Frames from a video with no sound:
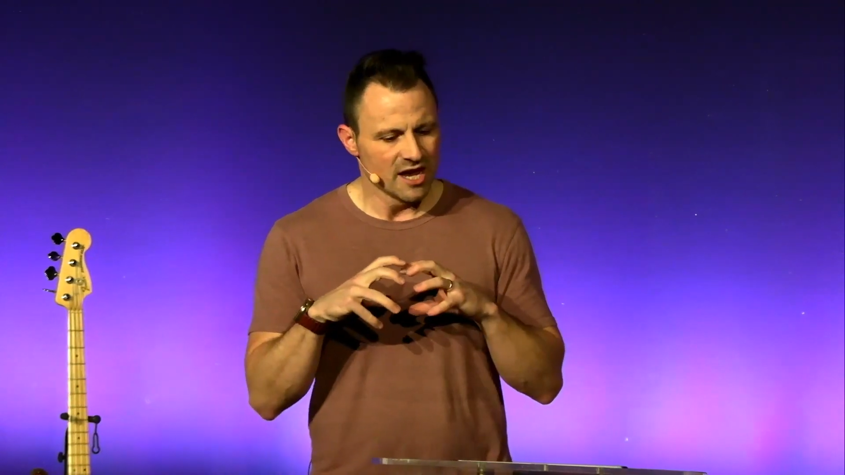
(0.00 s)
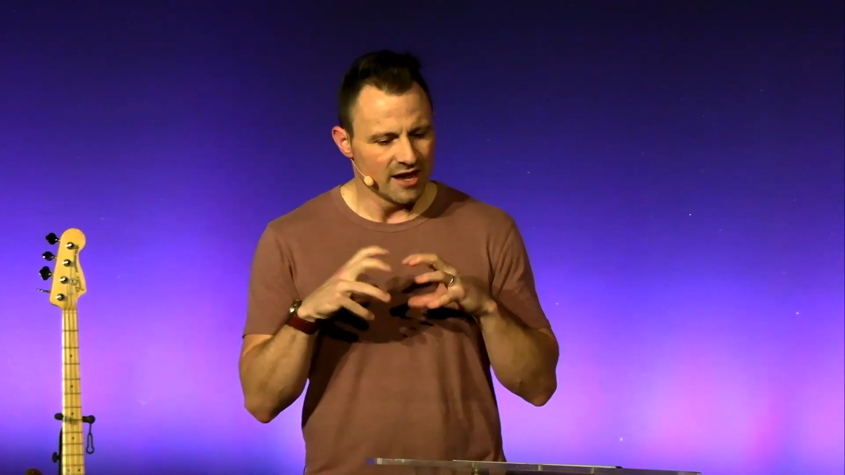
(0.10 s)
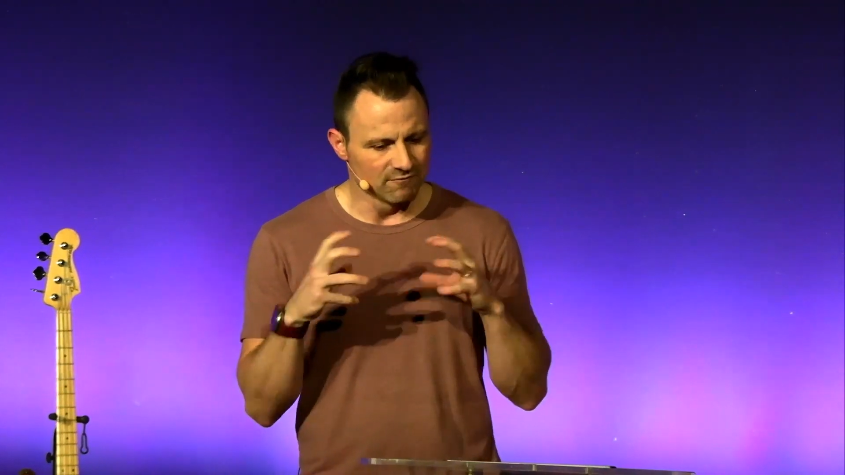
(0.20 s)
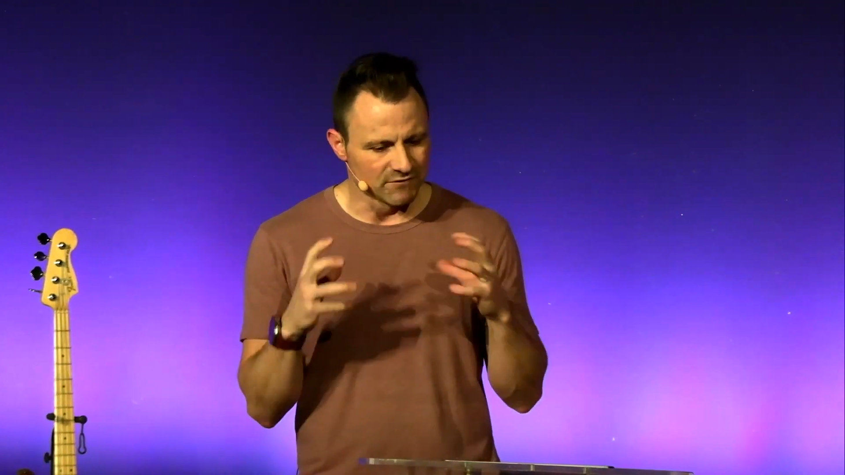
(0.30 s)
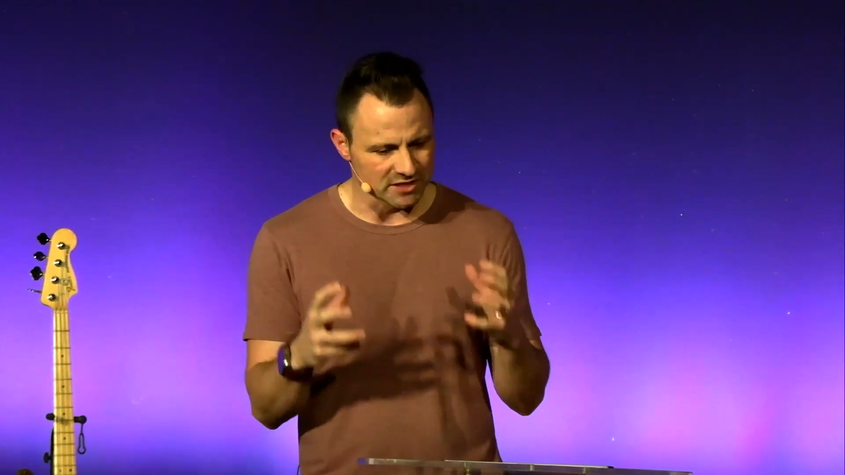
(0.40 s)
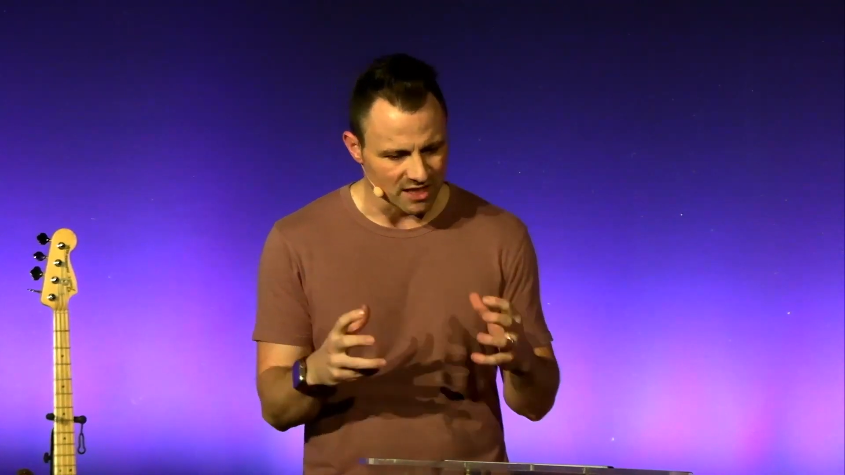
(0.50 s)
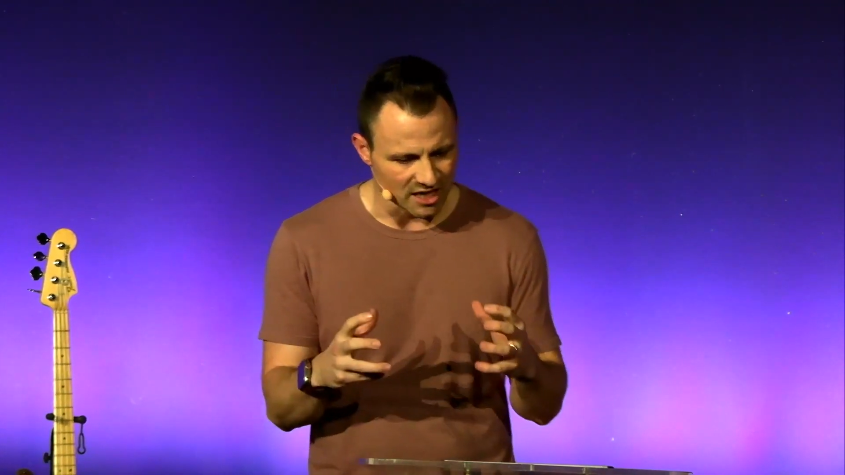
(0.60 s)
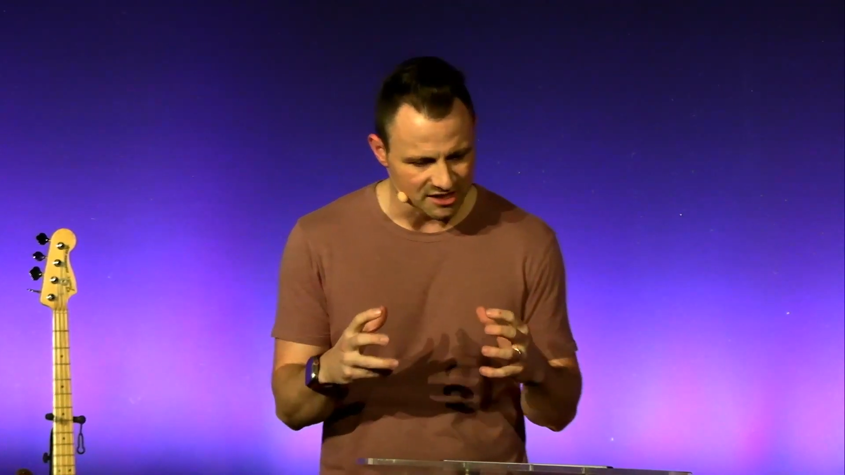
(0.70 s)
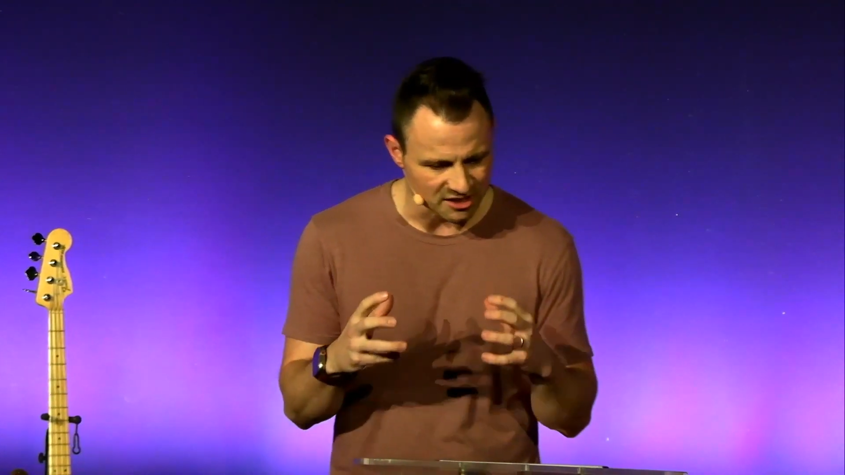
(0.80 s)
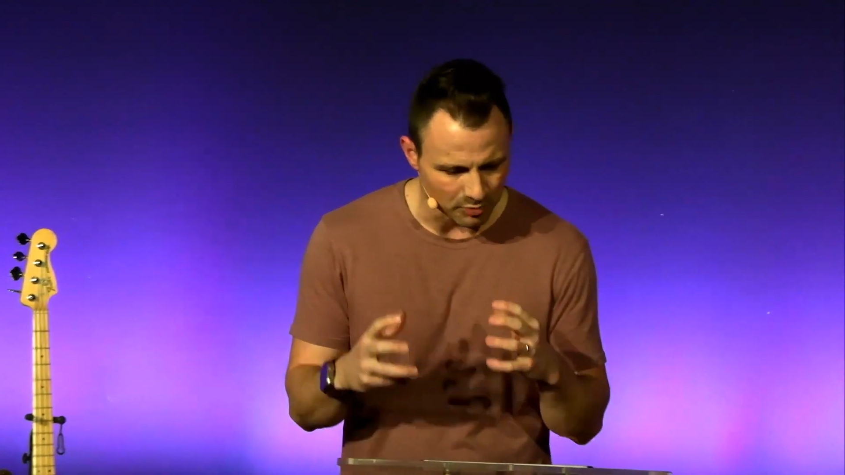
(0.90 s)

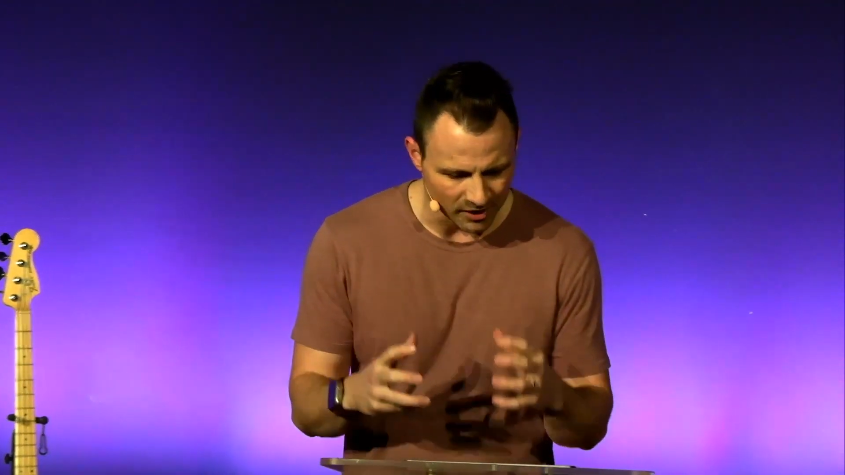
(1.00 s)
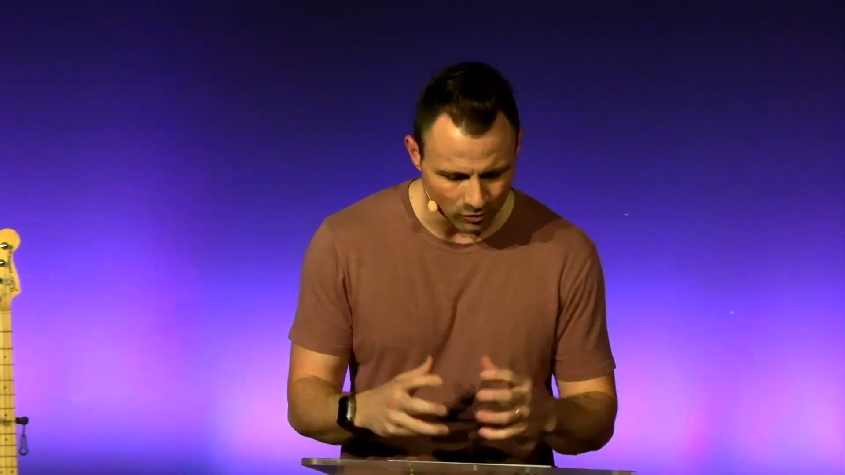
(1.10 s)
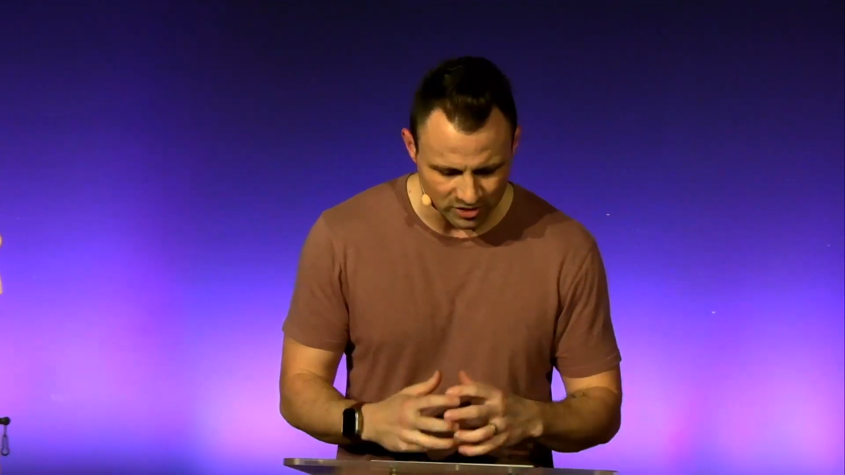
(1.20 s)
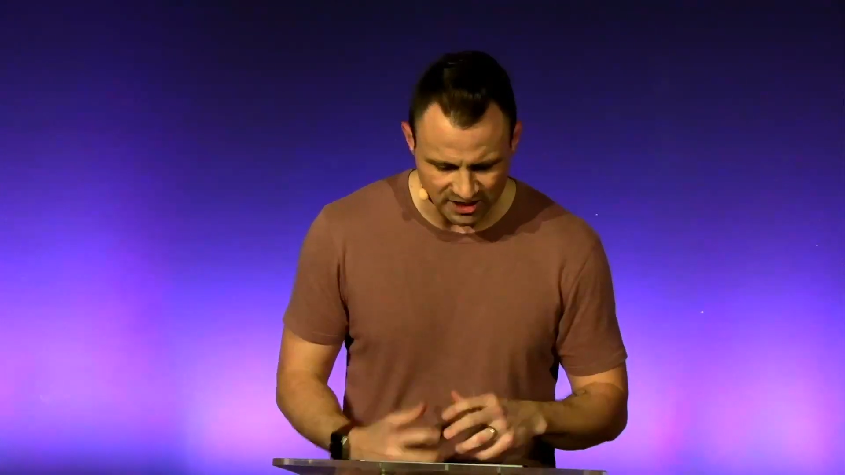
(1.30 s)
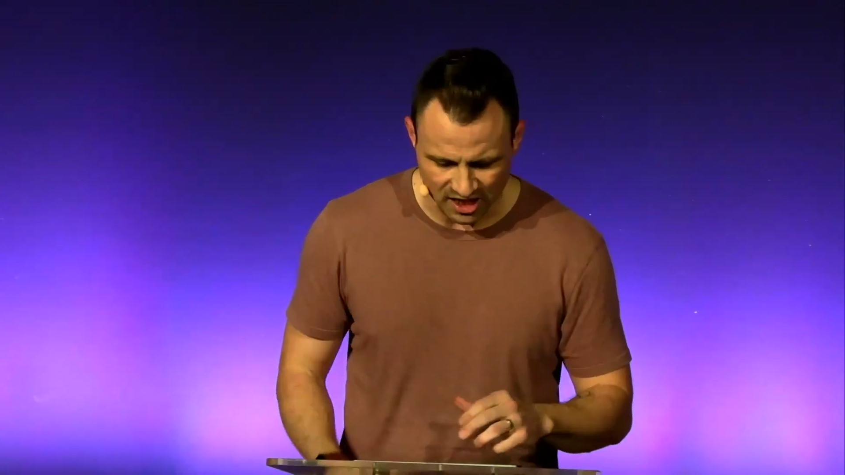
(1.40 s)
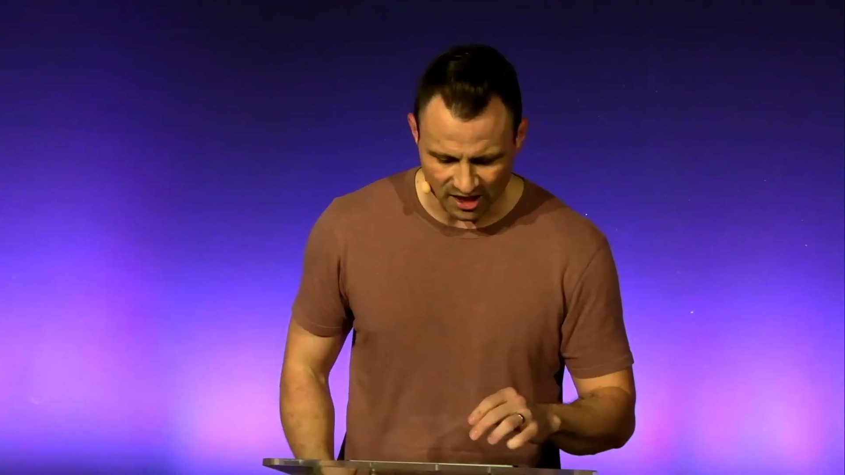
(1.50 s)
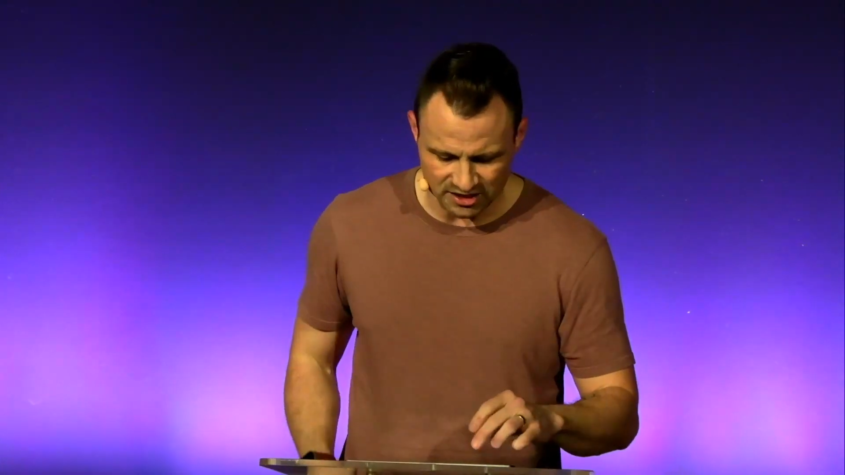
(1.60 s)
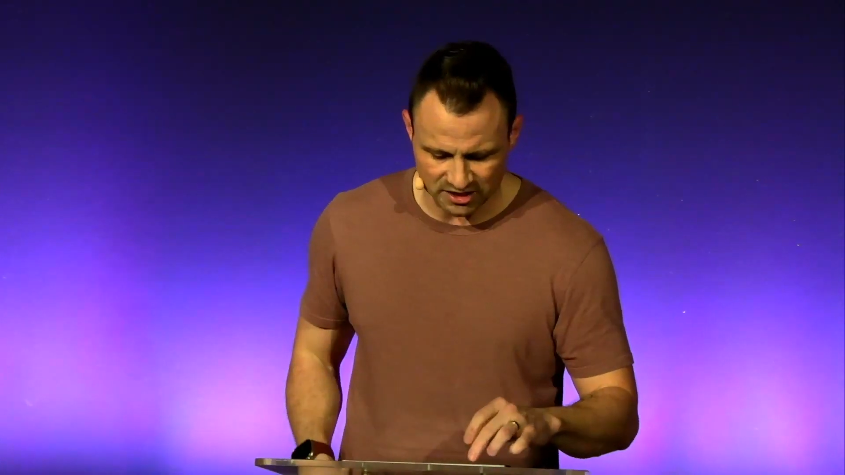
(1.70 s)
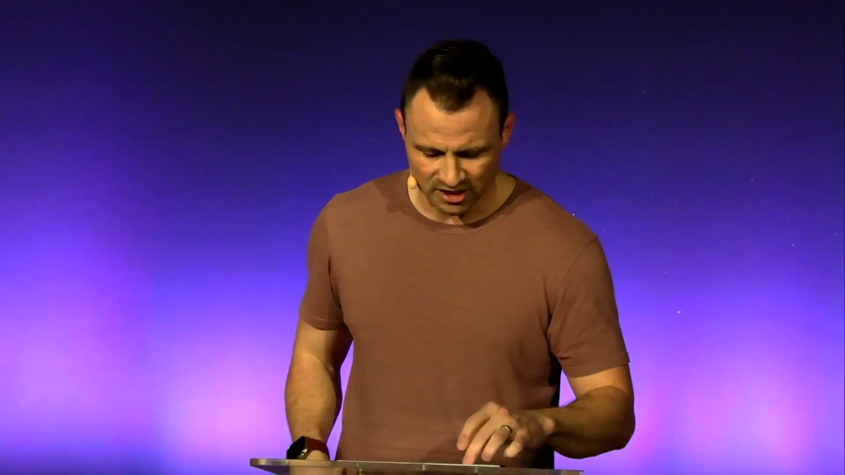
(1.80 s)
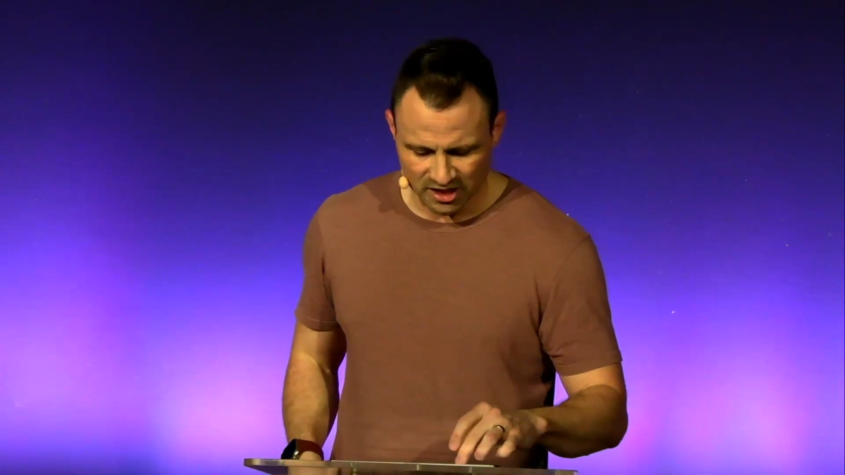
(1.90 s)
emphasized and
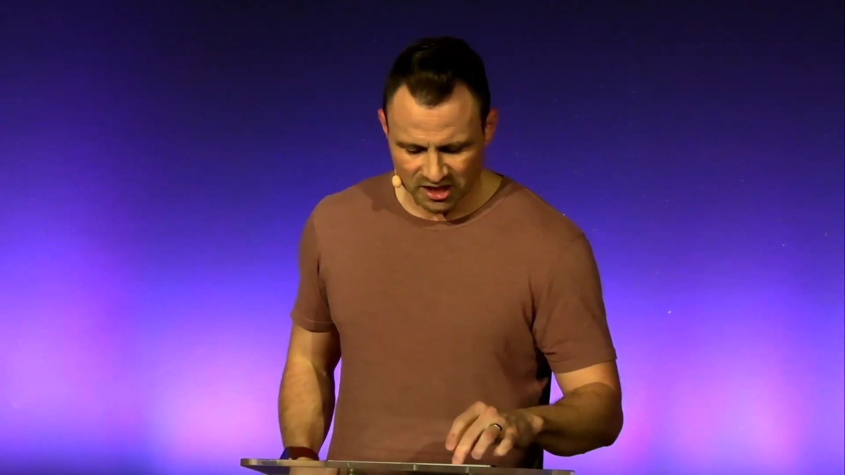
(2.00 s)
prioritized